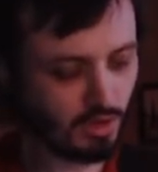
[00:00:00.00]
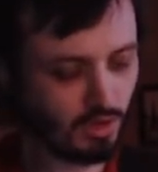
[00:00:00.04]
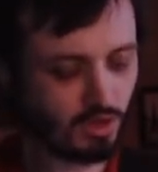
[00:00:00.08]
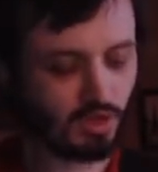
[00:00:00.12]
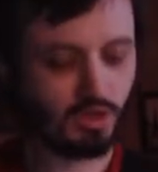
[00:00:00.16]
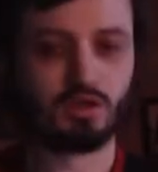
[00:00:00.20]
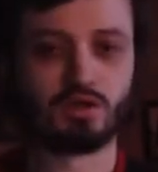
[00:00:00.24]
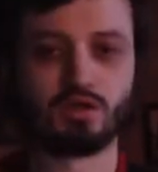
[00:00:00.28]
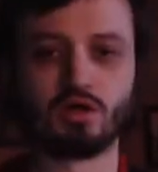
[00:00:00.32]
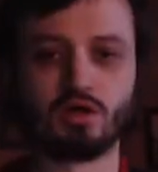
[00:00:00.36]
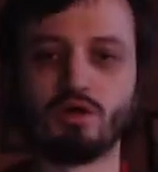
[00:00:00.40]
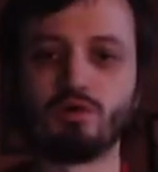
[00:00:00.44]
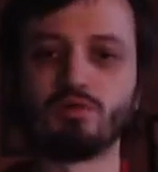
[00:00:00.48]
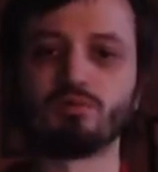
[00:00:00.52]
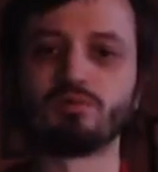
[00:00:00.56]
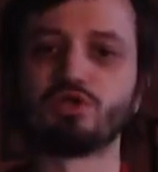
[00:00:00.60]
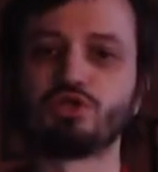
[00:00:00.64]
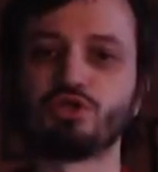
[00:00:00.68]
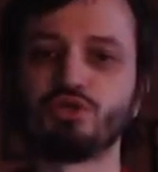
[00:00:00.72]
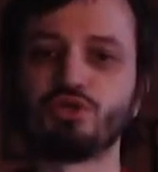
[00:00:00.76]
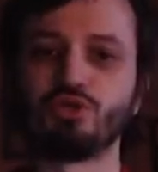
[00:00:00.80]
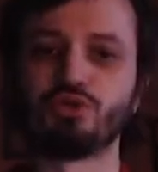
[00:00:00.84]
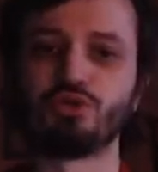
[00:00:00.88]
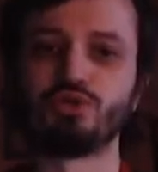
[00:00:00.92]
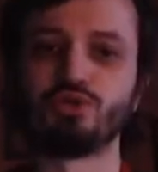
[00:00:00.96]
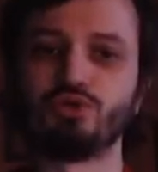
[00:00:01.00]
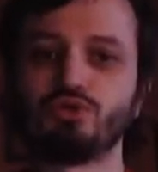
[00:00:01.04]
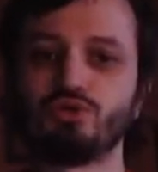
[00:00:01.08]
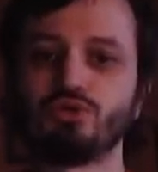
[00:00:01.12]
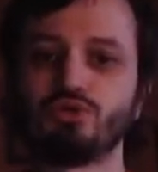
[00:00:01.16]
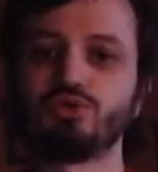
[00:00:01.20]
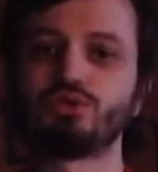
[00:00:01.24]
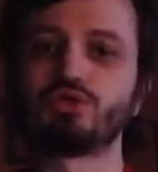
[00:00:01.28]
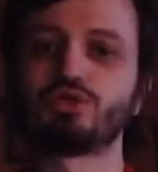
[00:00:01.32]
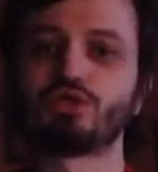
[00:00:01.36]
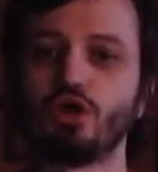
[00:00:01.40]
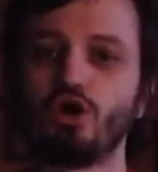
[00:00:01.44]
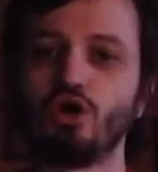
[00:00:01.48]
Can't
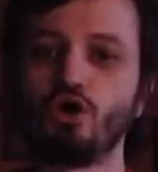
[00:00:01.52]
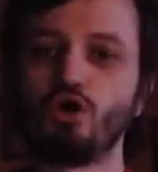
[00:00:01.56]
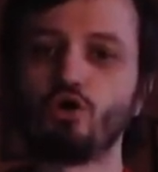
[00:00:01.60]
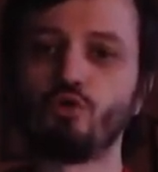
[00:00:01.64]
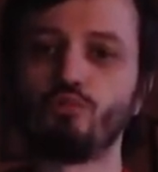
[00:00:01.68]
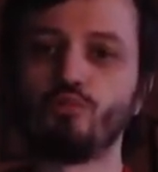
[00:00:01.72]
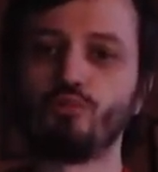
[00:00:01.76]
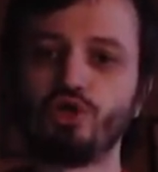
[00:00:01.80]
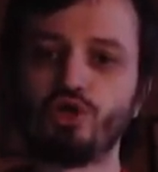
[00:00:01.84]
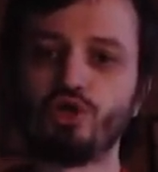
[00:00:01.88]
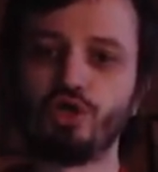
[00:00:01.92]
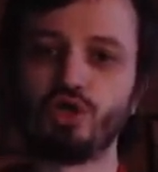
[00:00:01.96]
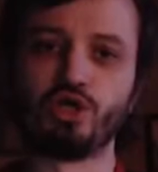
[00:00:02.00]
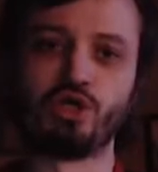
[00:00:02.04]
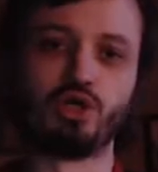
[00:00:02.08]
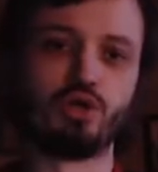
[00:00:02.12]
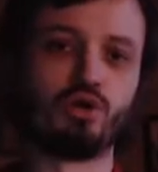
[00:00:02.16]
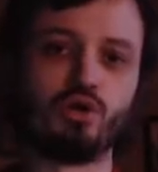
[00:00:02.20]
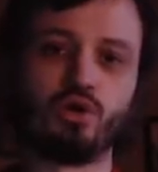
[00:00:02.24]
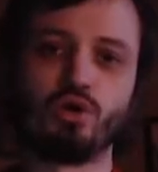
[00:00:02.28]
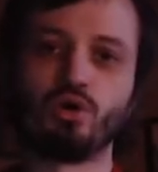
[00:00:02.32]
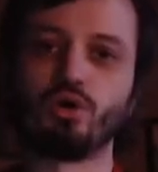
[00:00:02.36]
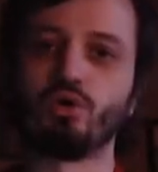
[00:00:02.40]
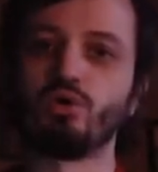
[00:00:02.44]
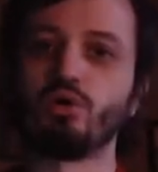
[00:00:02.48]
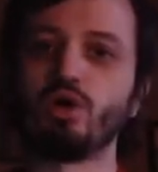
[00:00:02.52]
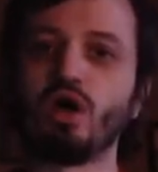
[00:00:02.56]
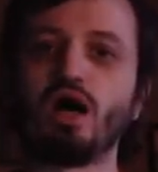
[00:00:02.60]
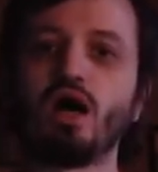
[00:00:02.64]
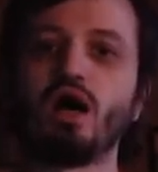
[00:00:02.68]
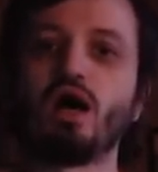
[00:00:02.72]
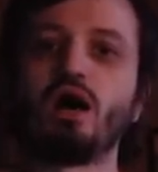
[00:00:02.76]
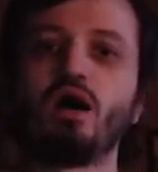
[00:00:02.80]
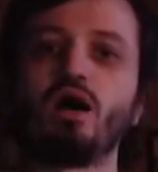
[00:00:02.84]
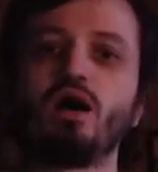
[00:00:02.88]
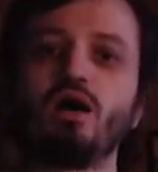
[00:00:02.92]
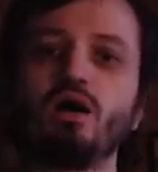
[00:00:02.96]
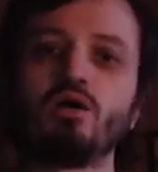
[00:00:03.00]
you show me
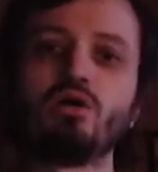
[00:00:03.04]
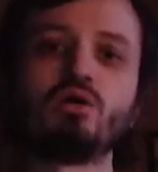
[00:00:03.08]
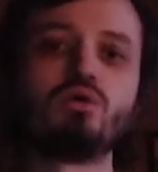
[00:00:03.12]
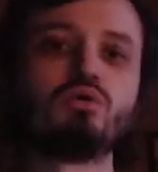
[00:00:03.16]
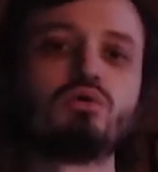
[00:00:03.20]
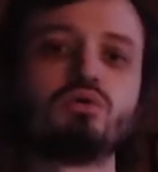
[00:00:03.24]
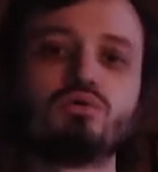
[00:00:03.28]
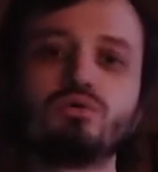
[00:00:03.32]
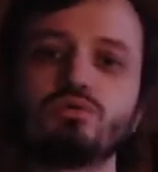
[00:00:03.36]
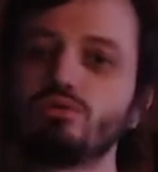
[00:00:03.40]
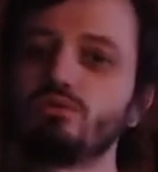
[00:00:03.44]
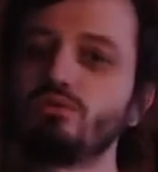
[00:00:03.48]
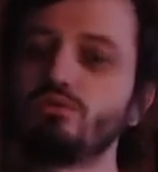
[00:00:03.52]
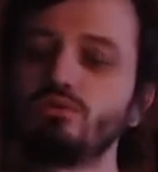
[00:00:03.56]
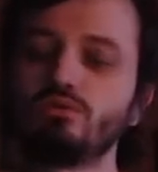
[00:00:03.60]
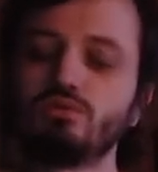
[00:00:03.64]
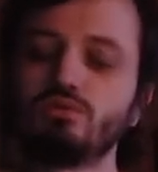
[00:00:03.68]
around?